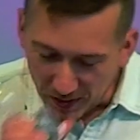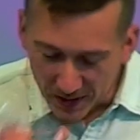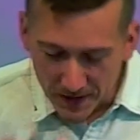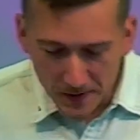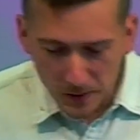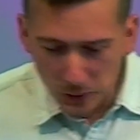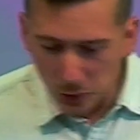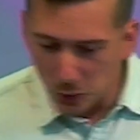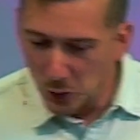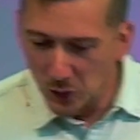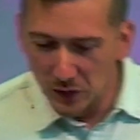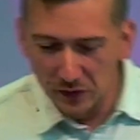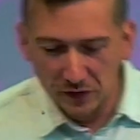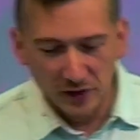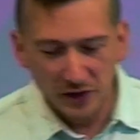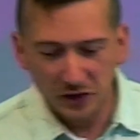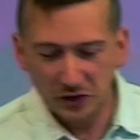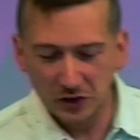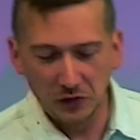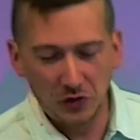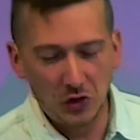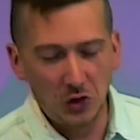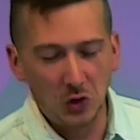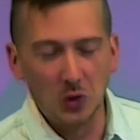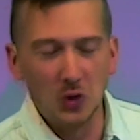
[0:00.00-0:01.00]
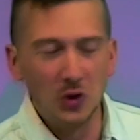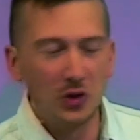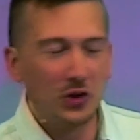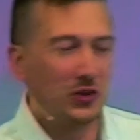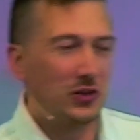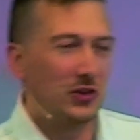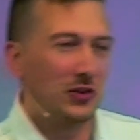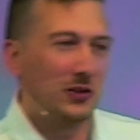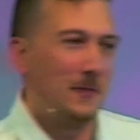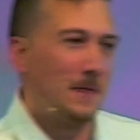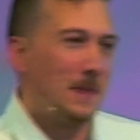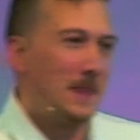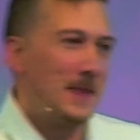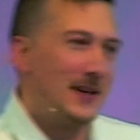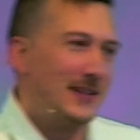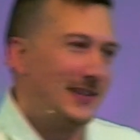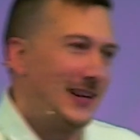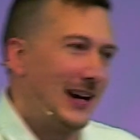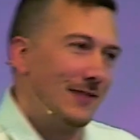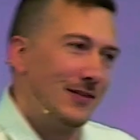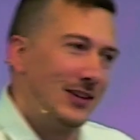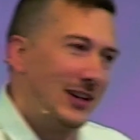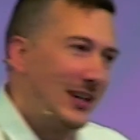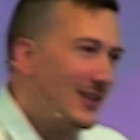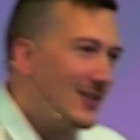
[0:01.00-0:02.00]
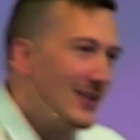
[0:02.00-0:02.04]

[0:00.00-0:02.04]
All of this, of course, is having a